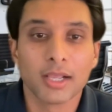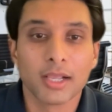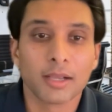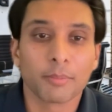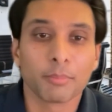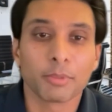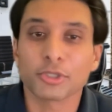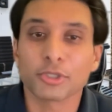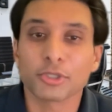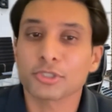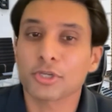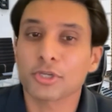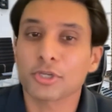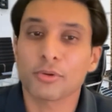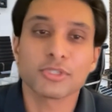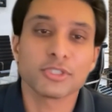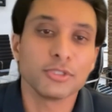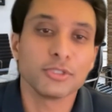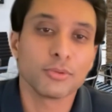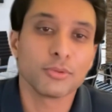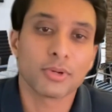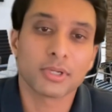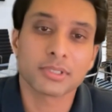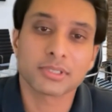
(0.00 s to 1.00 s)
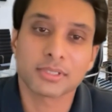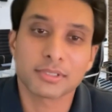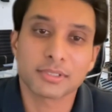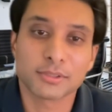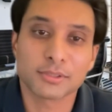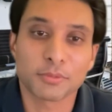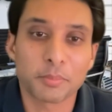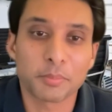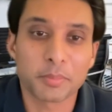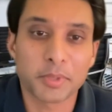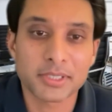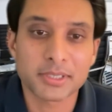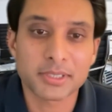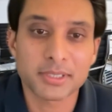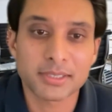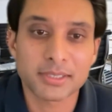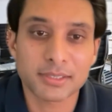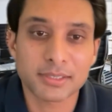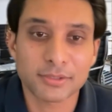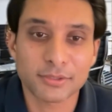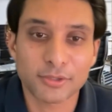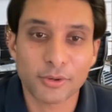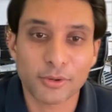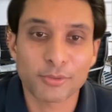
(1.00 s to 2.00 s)
but there's always nuances to a business
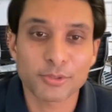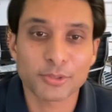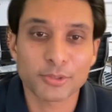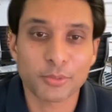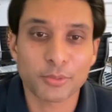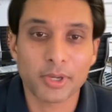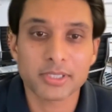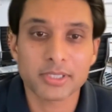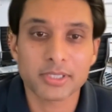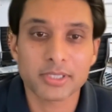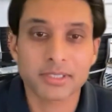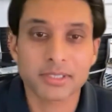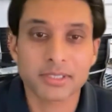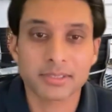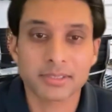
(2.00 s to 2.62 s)
and there are always questions.